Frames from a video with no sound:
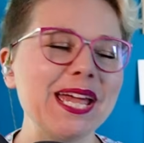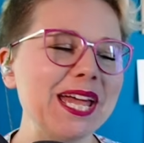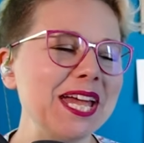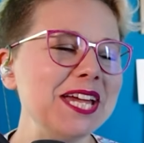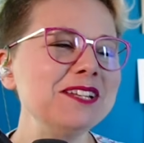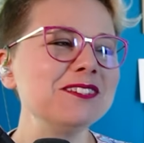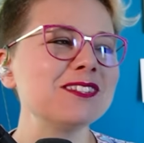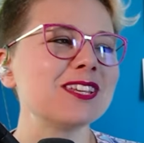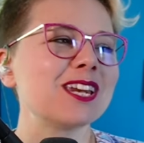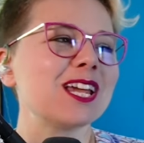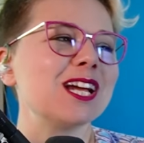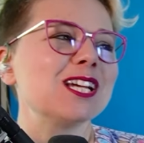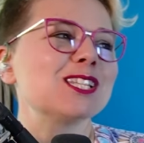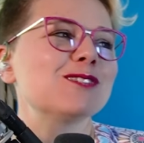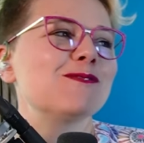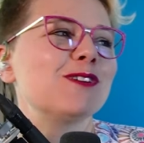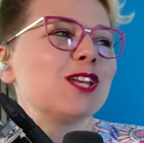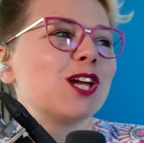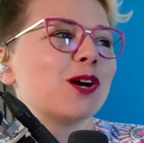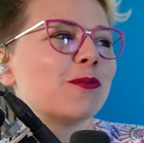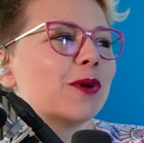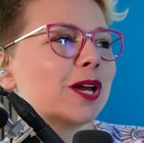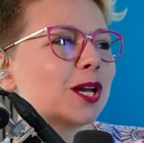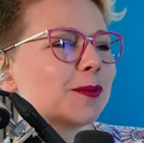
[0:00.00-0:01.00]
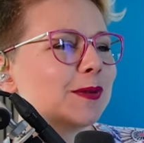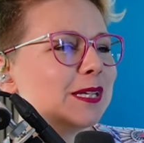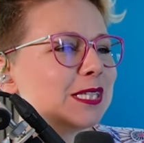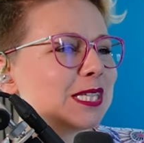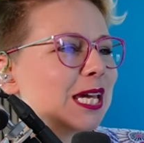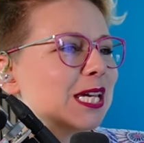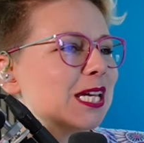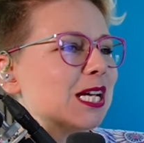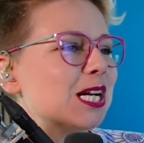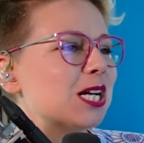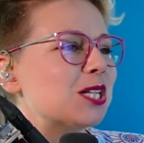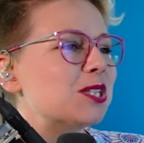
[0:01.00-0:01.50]
In today's video, we're going to be
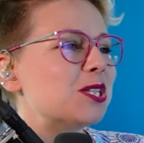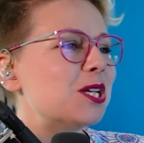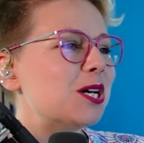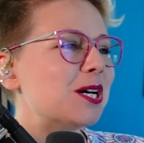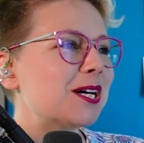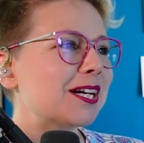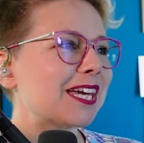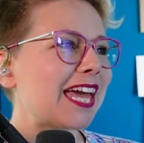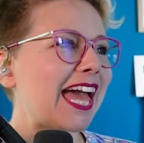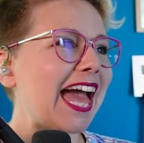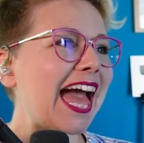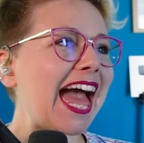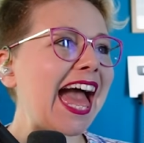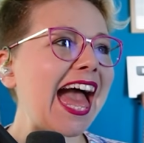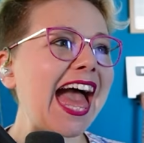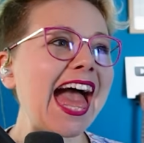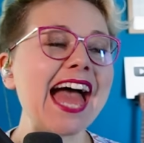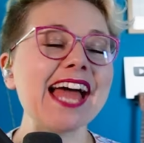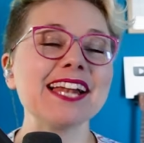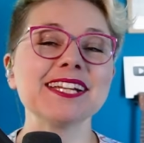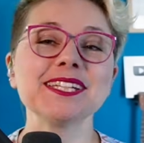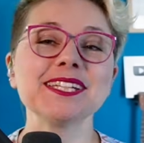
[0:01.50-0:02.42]
taking a look at